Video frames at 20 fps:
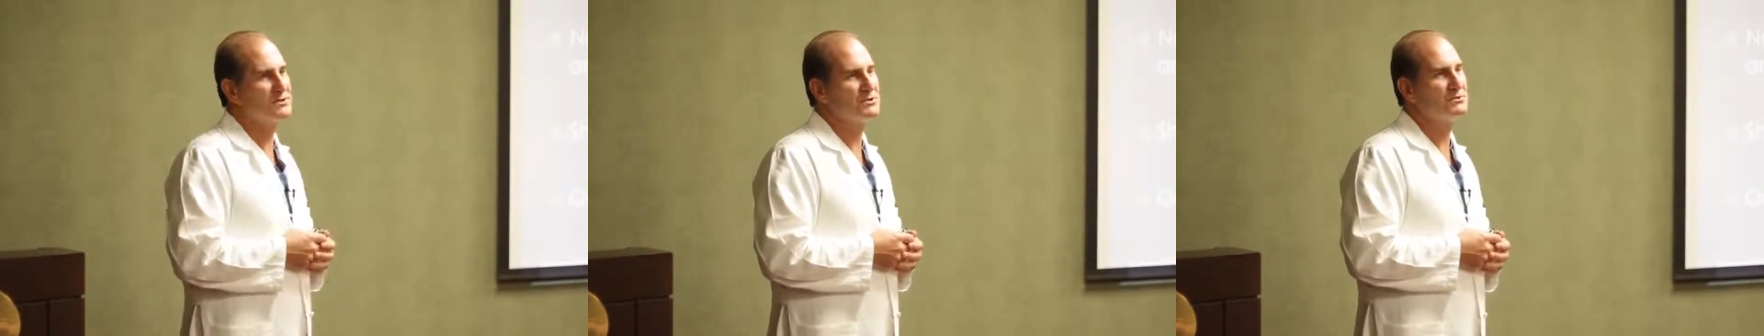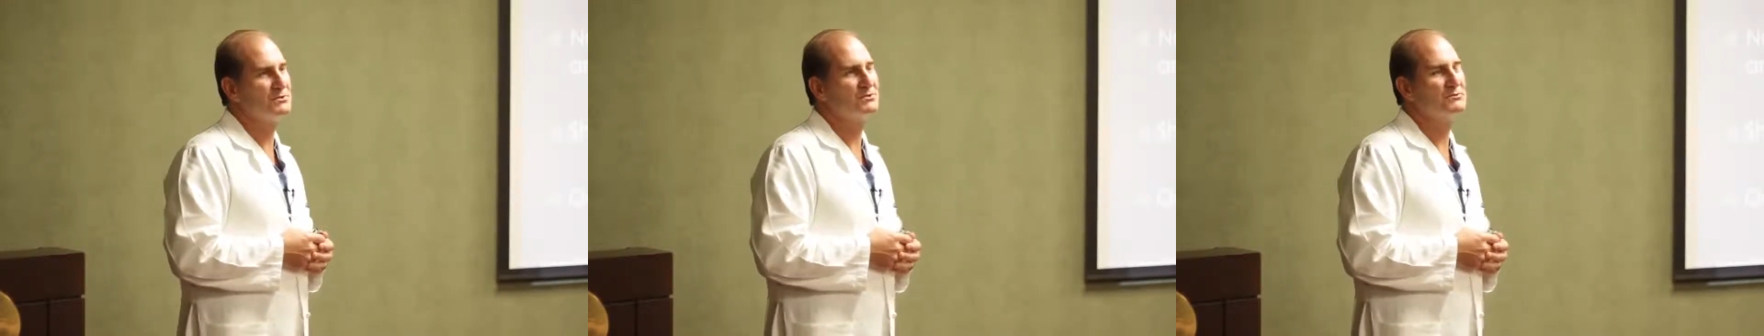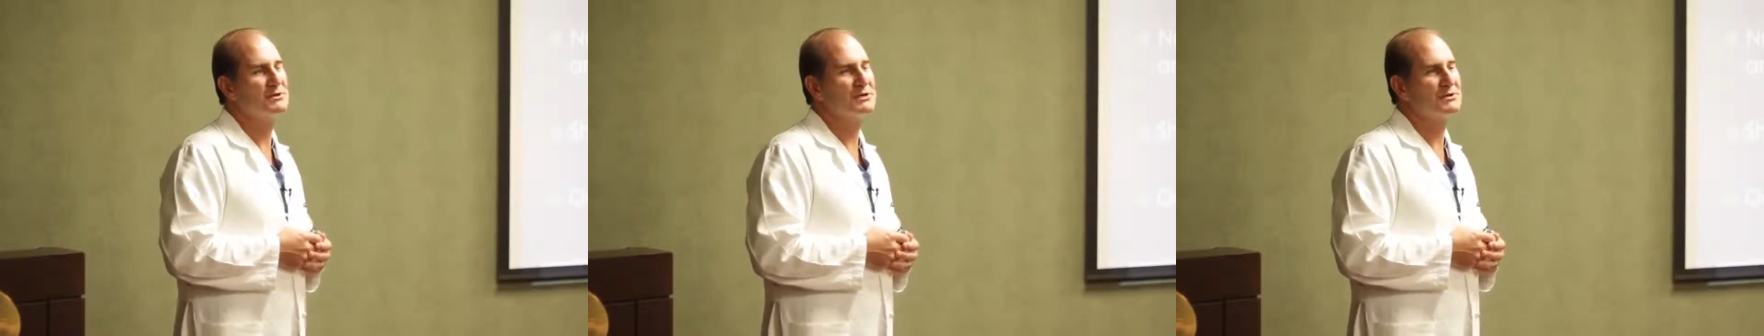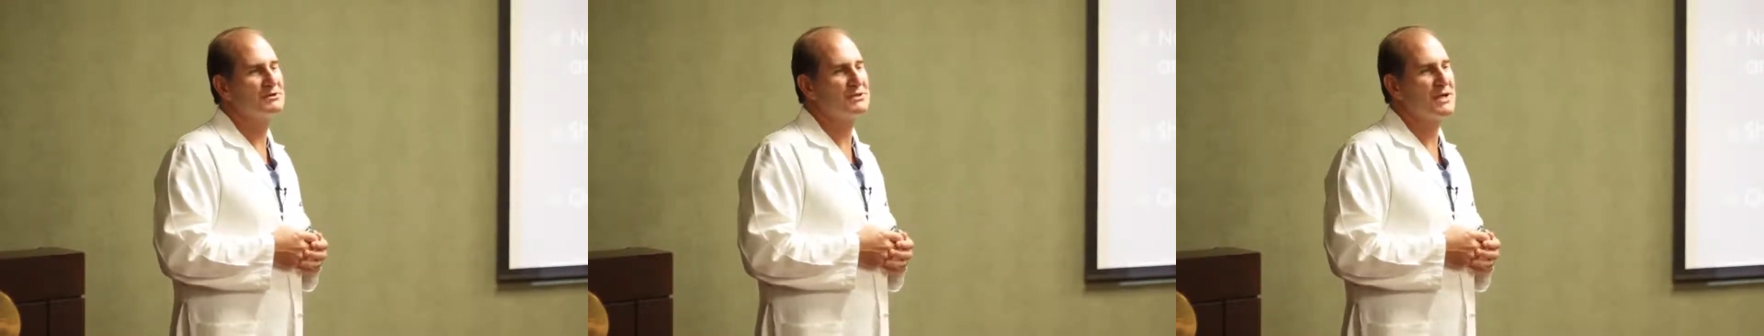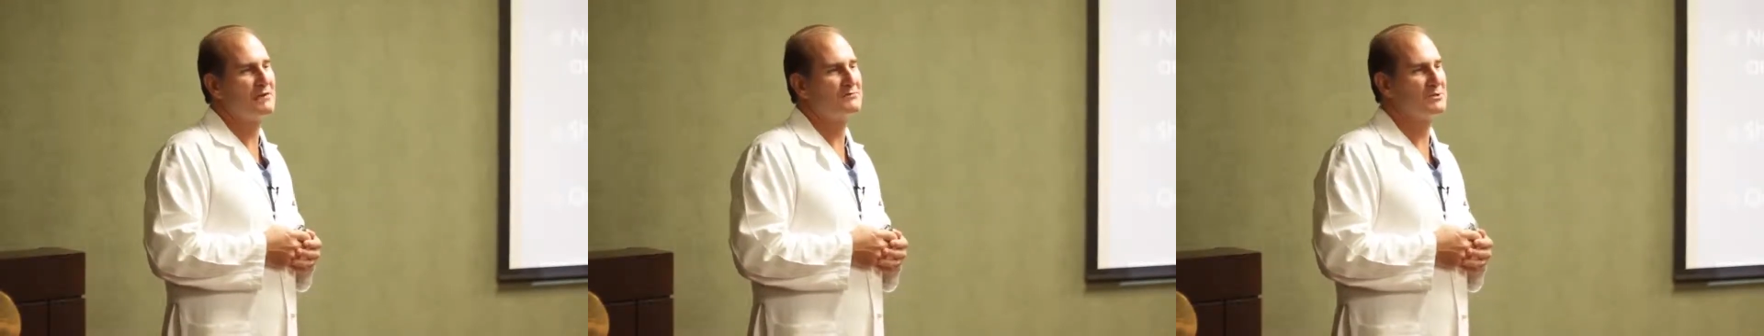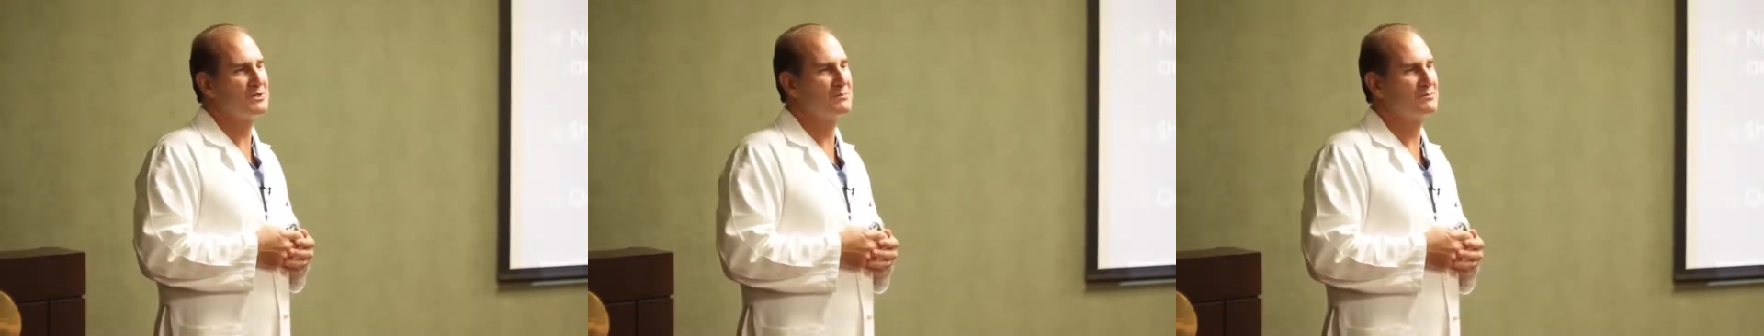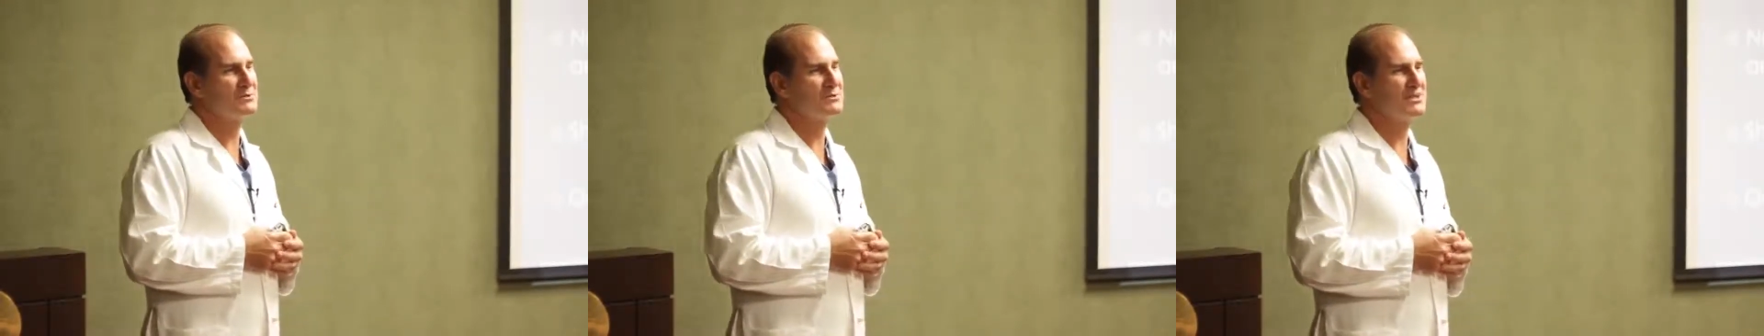2 or 3 years
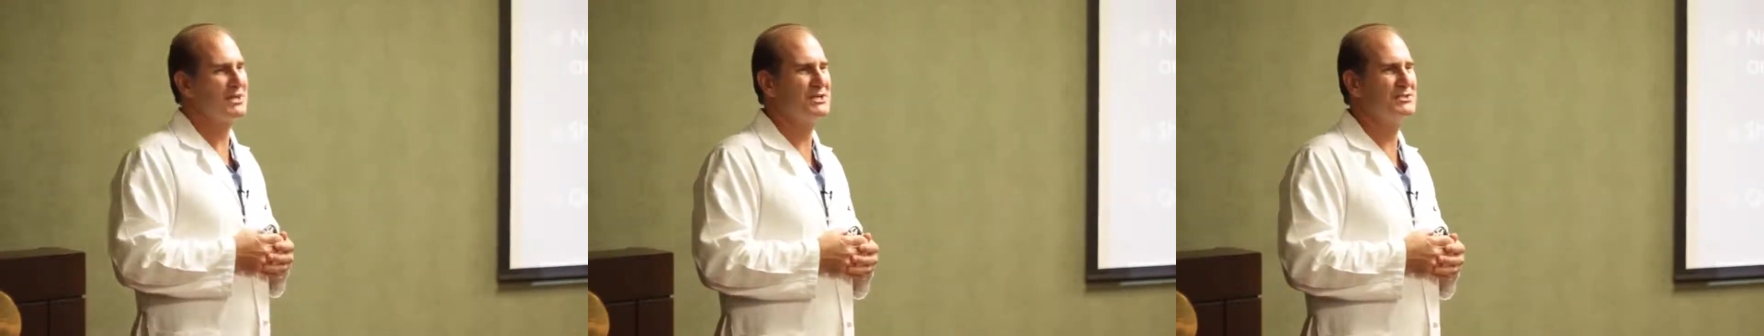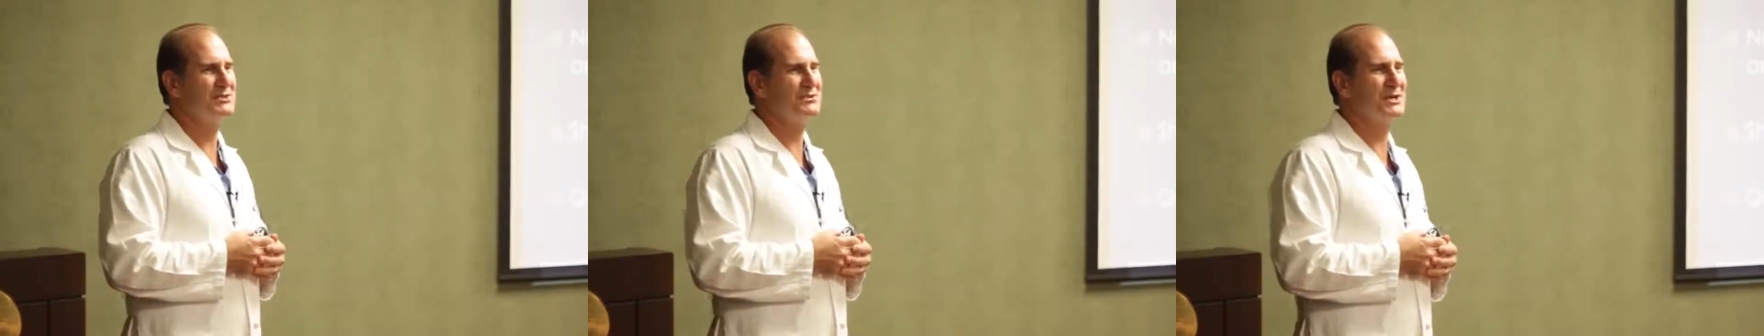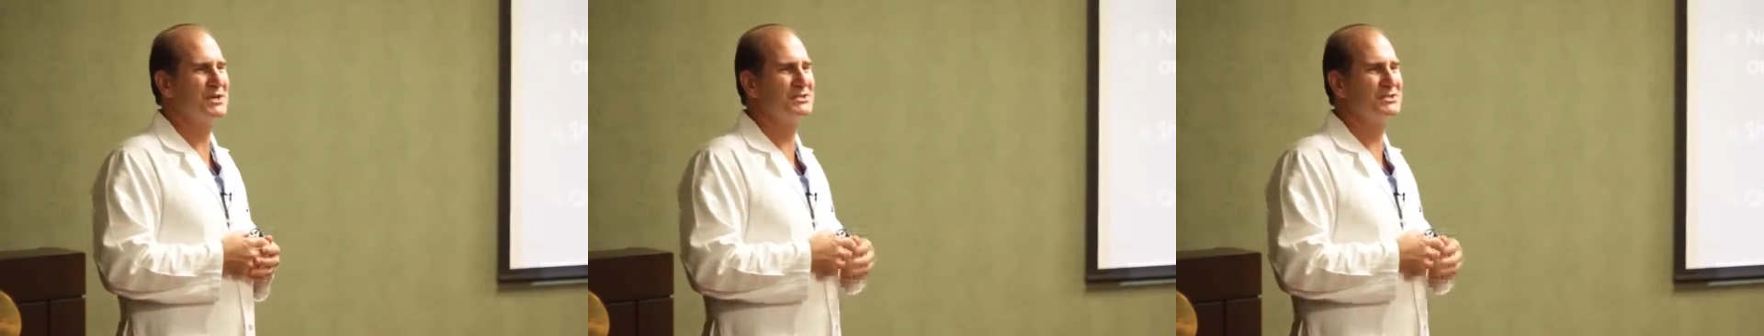after the procedure,